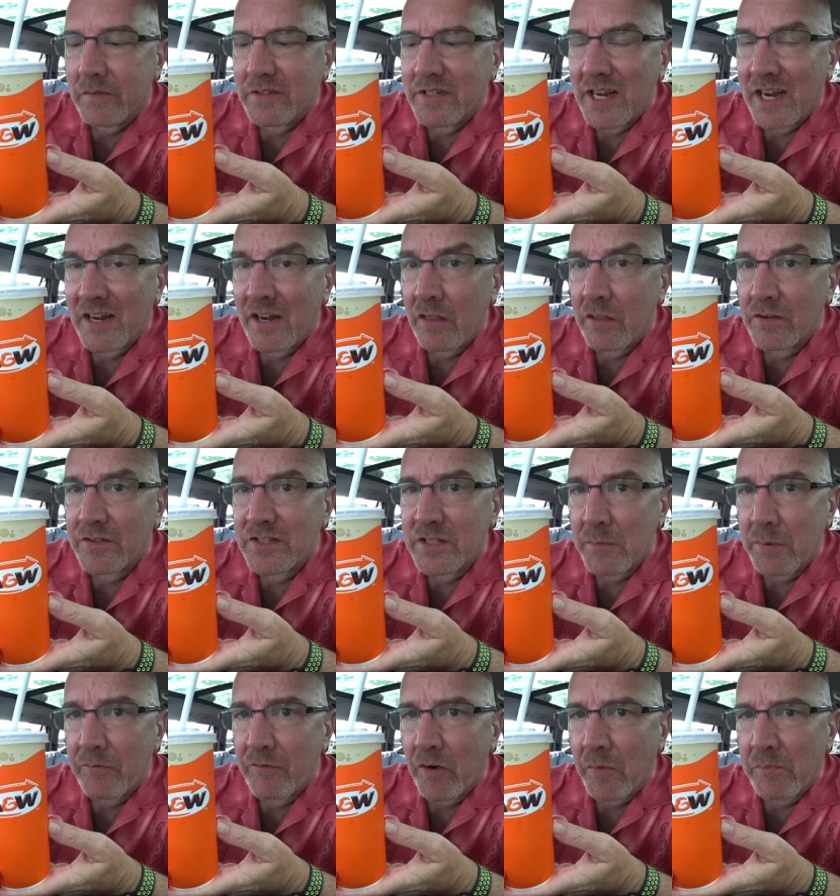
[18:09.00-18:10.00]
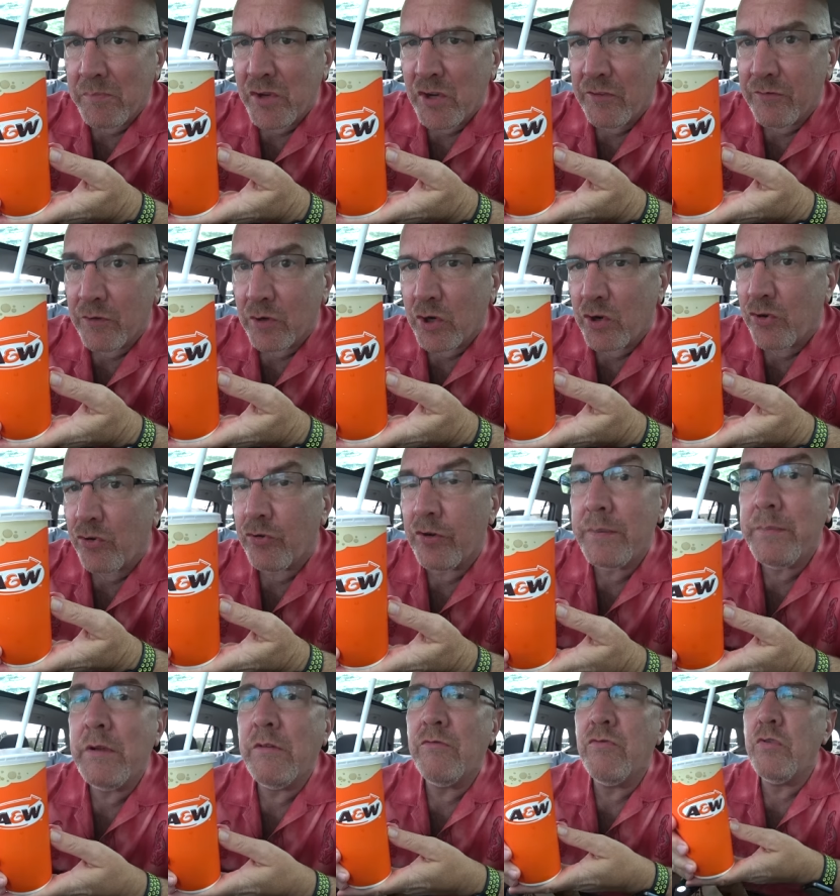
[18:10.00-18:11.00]
Take another sip of our beautiful
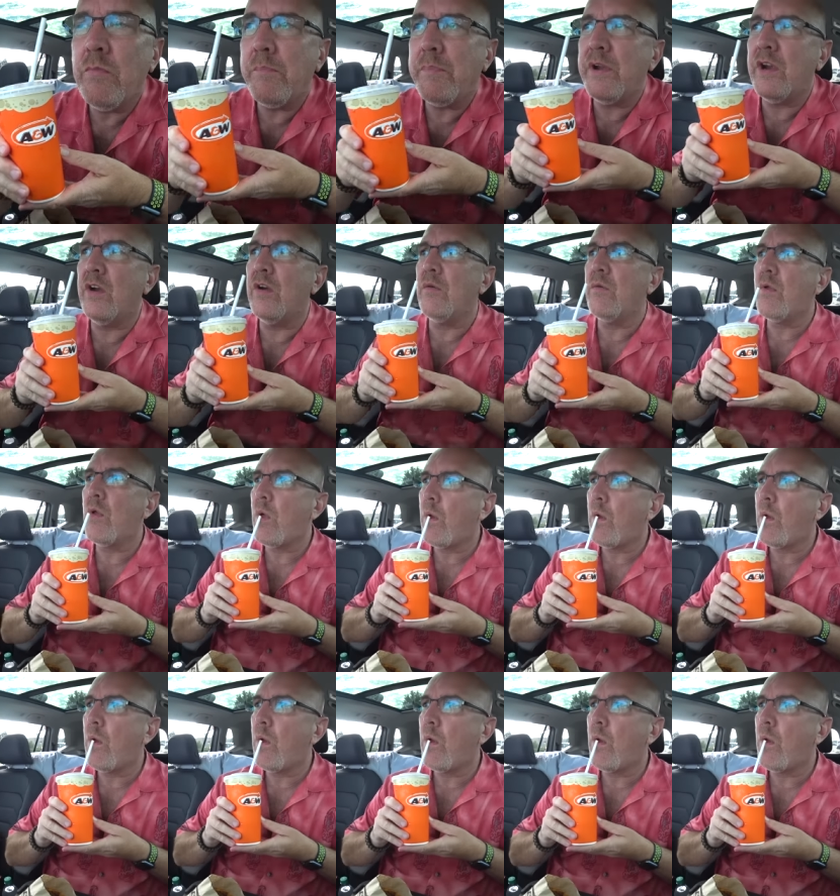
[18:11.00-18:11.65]
creamy root beer.